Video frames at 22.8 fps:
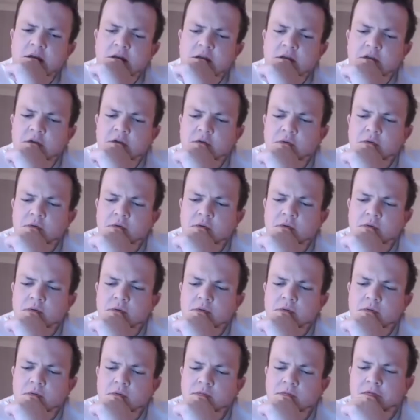You
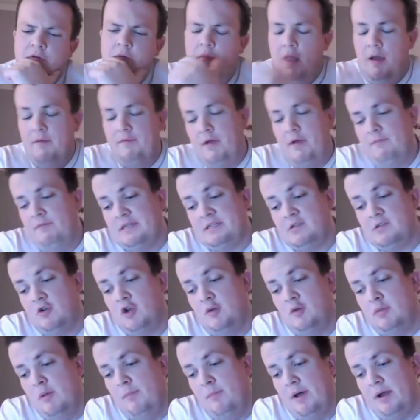from I've listened to a
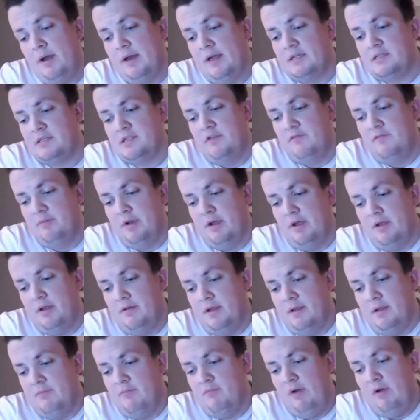couple of podcasts that you've been on
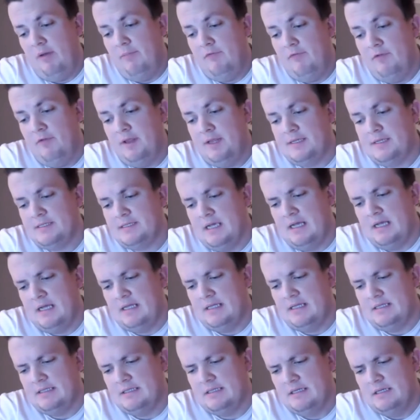in prep for this
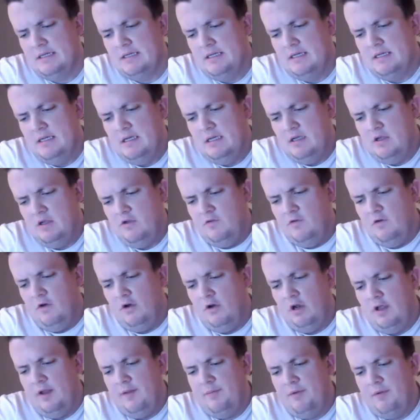and you talk a
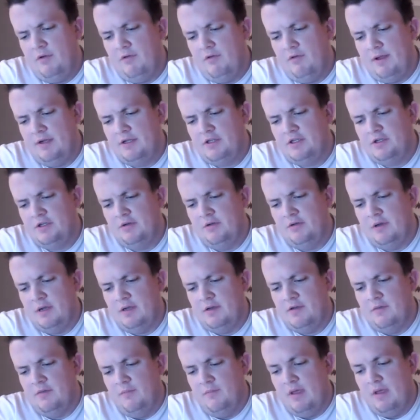lot about gratitude, and
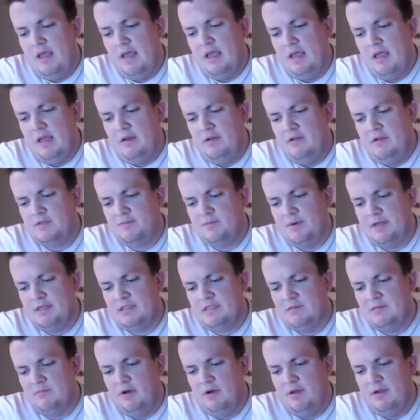to me, it springs
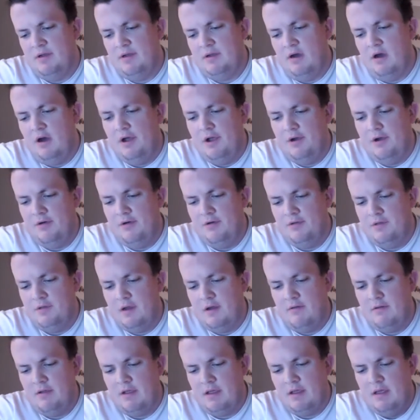to mind IR
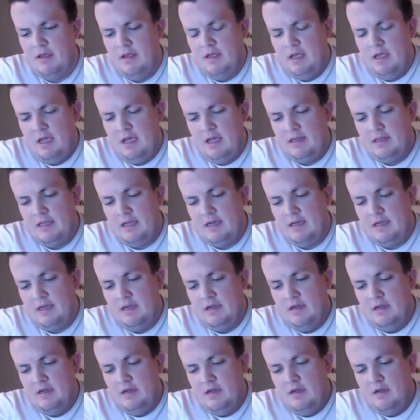theory, and that
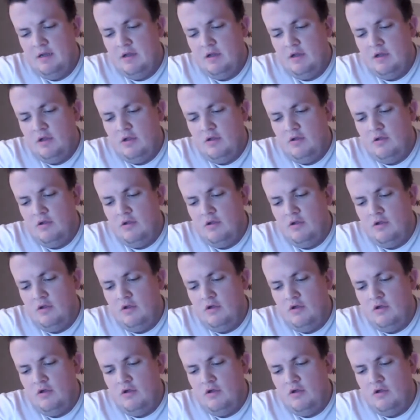you